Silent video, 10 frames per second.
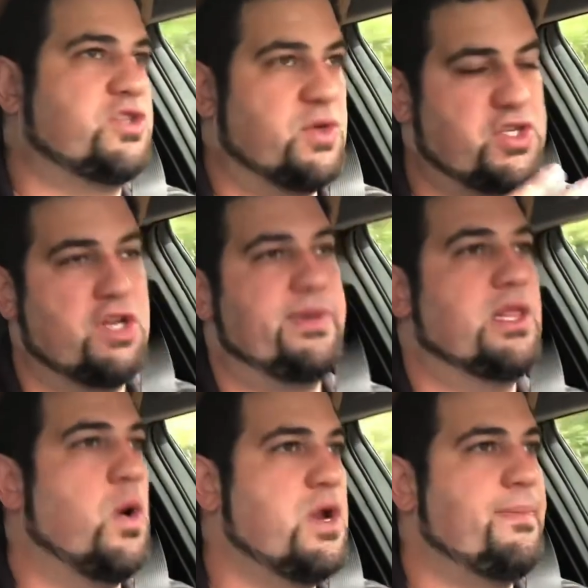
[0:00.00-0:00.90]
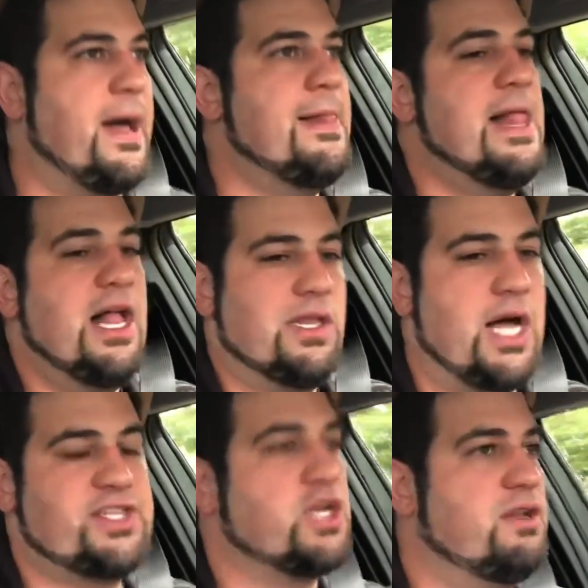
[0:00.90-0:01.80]
so it's going to be loaded, but
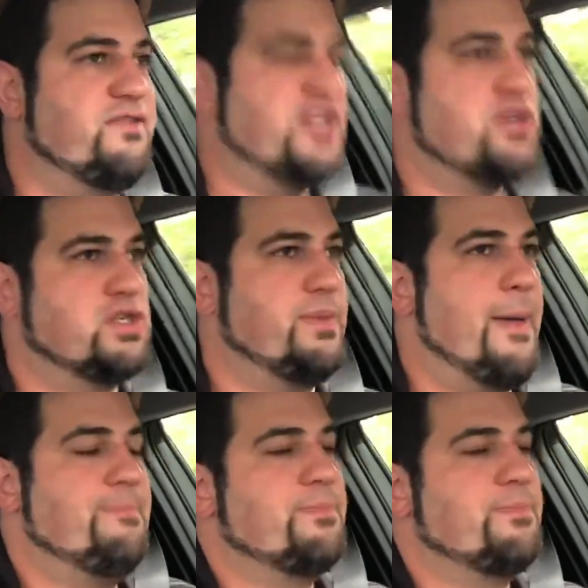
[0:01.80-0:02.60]
lots of good features. But